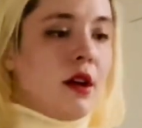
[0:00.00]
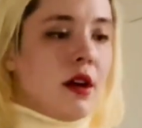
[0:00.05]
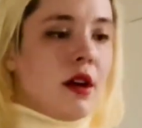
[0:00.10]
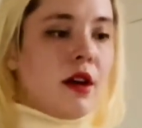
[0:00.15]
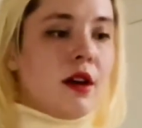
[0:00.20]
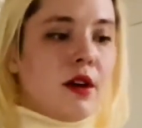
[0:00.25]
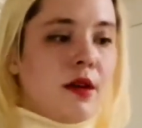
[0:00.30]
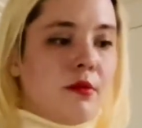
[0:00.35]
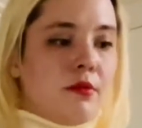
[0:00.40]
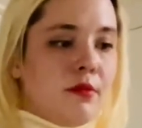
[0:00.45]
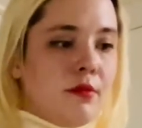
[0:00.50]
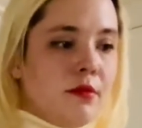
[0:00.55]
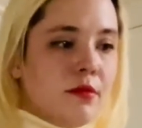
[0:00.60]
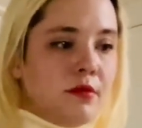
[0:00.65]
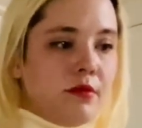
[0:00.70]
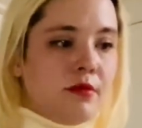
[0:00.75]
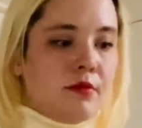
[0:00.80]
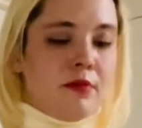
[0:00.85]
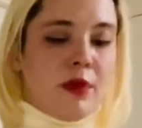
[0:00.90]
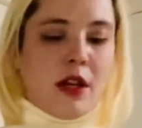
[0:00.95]

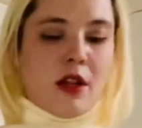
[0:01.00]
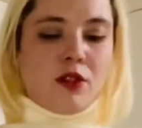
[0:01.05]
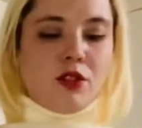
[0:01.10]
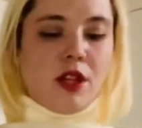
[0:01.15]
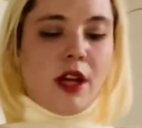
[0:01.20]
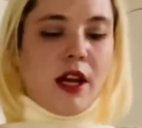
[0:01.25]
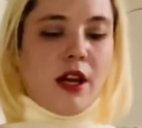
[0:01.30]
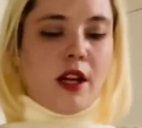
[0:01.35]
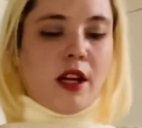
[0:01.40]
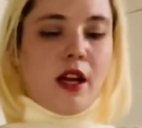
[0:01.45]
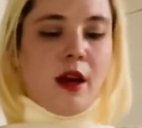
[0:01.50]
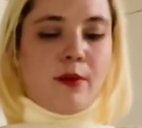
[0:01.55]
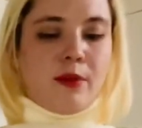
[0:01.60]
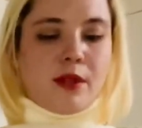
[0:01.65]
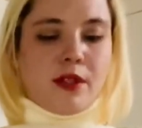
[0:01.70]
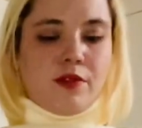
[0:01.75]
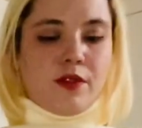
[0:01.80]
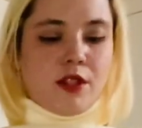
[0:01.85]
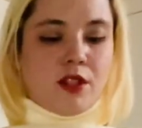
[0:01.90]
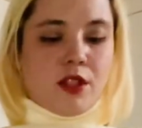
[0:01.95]
But I'll try out a couple
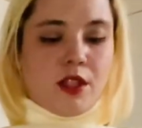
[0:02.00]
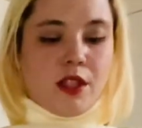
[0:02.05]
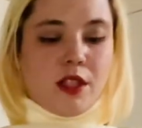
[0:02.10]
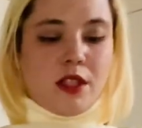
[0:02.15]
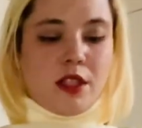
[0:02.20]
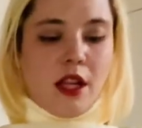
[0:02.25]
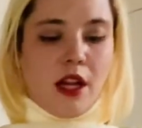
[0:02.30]
different shirts